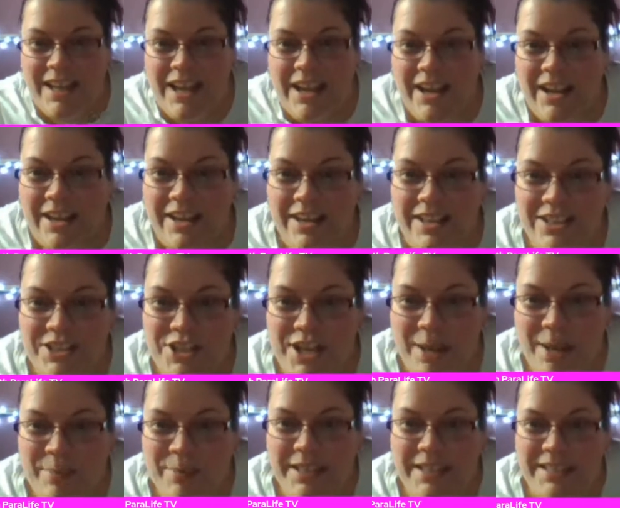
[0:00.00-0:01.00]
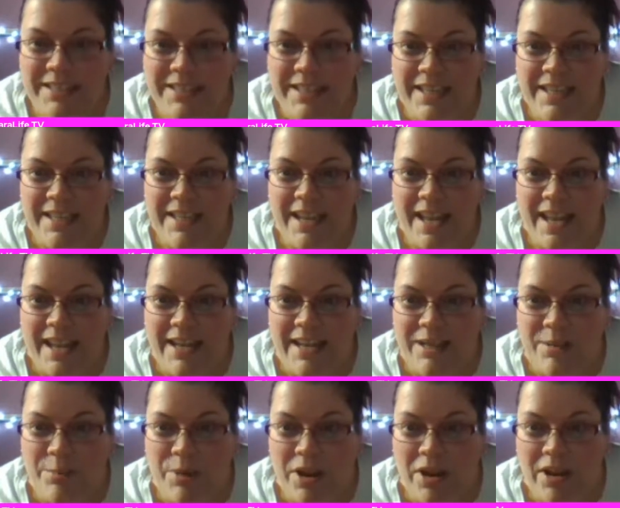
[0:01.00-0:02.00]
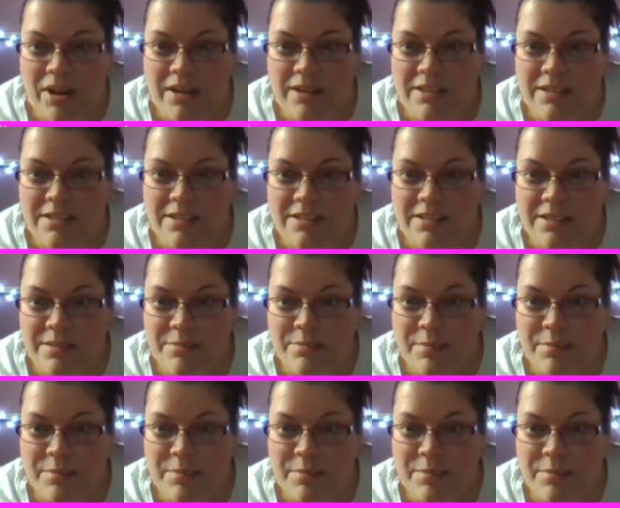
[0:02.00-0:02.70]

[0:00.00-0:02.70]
I got a Japanese KitKat in a box.